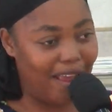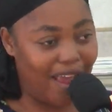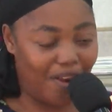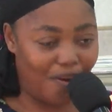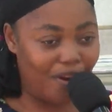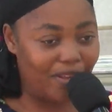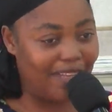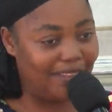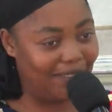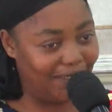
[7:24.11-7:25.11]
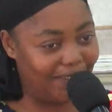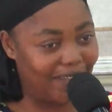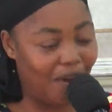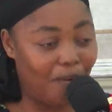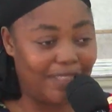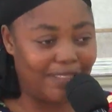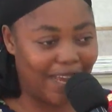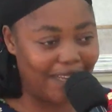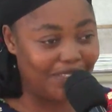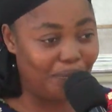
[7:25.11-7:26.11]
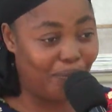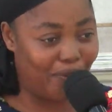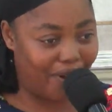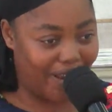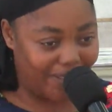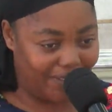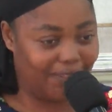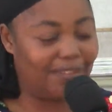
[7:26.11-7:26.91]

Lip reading: I called daddy, our daddy prayed.